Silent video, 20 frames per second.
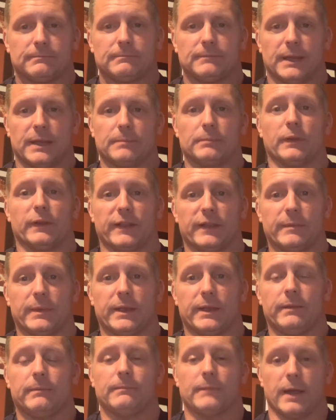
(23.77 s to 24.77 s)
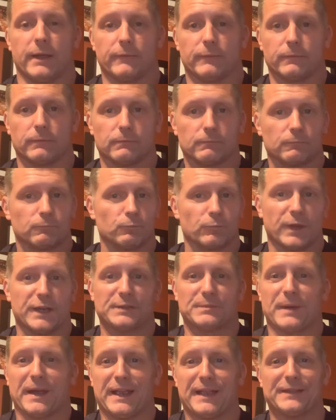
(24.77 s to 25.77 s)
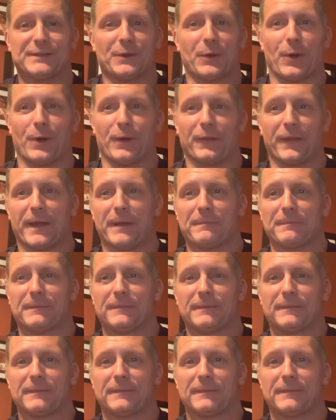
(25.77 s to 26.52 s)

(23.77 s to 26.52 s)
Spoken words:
And believe me, I've raised my hand to all of them.